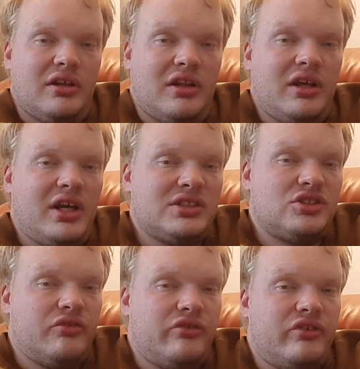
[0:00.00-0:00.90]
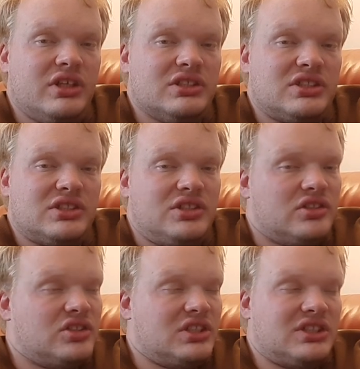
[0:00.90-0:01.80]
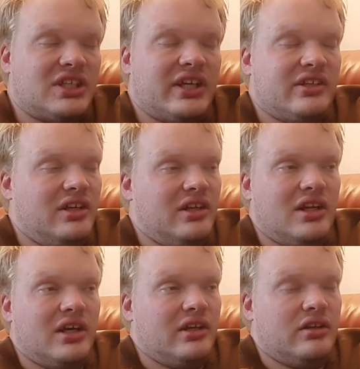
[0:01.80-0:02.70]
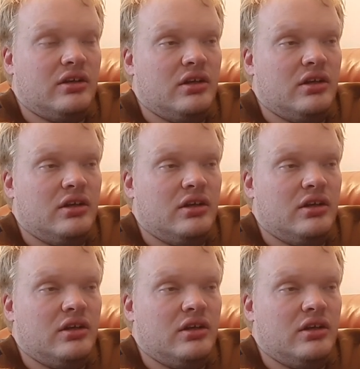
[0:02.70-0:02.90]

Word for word: that actually feels just exactly like